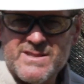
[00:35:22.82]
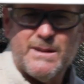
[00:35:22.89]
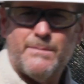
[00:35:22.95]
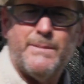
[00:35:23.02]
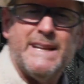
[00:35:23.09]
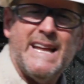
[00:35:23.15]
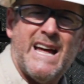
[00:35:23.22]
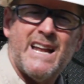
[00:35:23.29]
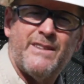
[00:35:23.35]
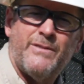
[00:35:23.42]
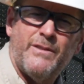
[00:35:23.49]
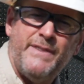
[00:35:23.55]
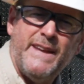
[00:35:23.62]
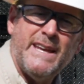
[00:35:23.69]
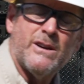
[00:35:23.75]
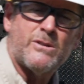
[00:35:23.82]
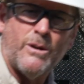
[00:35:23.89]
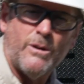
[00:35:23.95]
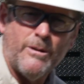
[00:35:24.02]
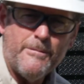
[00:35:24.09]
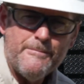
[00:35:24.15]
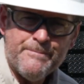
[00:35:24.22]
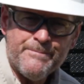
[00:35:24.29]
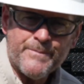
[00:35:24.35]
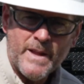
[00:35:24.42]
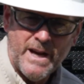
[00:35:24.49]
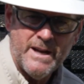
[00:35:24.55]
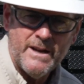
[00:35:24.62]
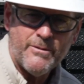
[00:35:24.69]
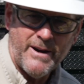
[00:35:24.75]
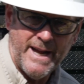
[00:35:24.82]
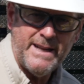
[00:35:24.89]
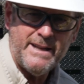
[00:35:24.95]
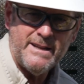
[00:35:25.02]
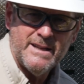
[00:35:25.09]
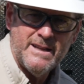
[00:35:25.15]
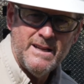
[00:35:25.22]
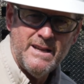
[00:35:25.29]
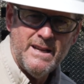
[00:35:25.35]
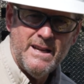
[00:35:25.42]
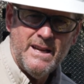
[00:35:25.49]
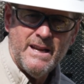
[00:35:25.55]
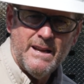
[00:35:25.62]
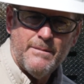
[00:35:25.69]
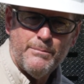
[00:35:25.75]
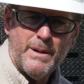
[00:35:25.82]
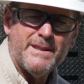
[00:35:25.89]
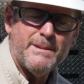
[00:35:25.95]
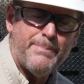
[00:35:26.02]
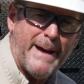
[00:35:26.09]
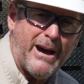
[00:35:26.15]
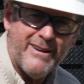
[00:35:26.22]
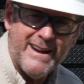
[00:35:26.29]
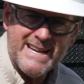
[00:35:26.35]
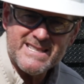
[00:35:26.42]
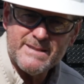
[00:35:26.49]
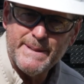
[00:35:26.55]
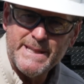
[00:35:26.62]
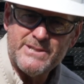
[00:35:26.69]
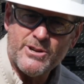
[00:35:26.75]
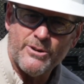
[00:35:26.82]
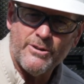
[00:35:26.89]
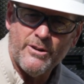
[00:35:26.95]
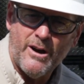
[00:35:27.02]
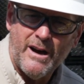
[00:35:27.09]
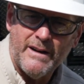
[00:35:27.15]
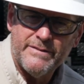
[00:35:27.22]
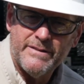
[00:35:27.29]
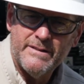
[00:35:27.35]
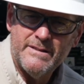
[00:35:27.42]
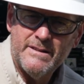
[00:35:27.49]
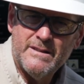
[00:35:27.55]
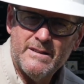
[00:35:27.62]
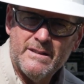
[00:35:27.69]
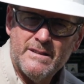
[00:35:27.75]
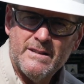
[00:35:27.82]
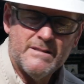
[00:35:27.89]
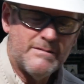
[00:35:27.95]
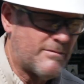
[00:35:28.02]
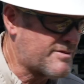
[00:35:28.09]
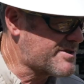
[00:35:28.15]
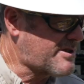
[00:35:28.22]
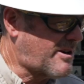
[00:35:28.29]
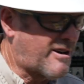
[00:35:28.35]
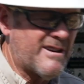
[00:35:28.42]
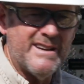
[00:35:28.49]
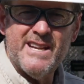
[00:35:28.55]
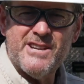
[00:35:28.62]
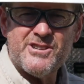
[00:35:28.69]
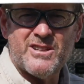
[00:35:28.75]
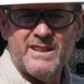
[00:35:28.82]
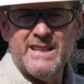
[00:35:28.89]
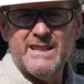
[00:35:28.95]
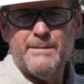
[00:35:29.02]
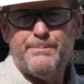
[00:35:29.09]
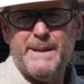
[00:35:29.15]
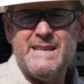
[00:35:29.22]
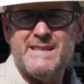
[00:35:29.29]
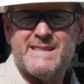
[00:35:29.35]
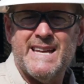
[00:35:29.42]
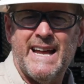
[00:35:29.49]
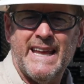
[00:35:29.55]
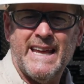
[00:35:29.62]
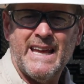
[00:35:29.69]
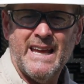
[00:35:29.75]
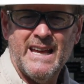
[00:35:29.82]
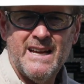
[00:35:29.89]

somebody out of a vehicle, right? But the power has to be turned off. We'll start initially in the P setting.